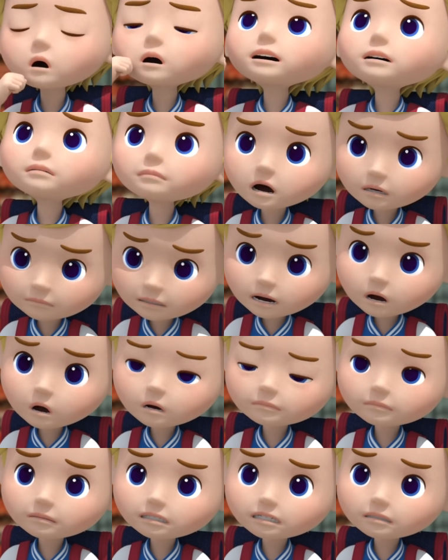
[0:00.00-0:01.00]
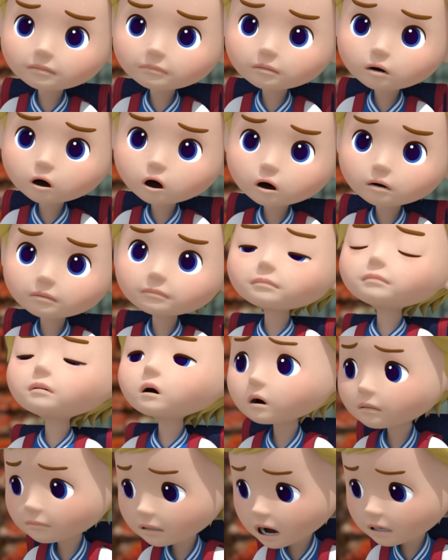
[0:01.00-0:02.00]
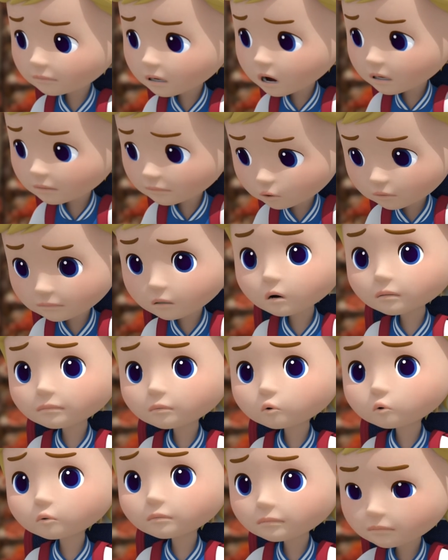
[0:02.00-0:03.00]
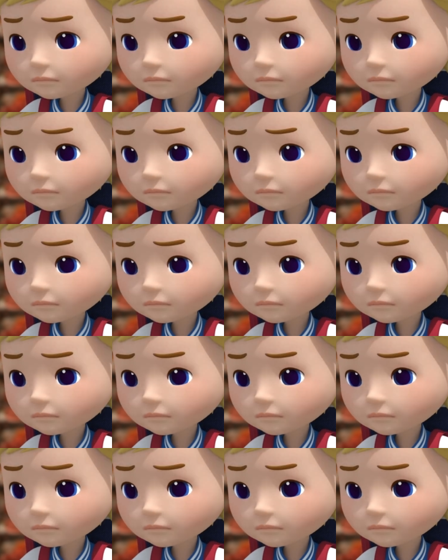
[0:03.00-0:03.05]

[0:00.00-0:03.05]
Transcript: If we tell the teacher, then all our families will find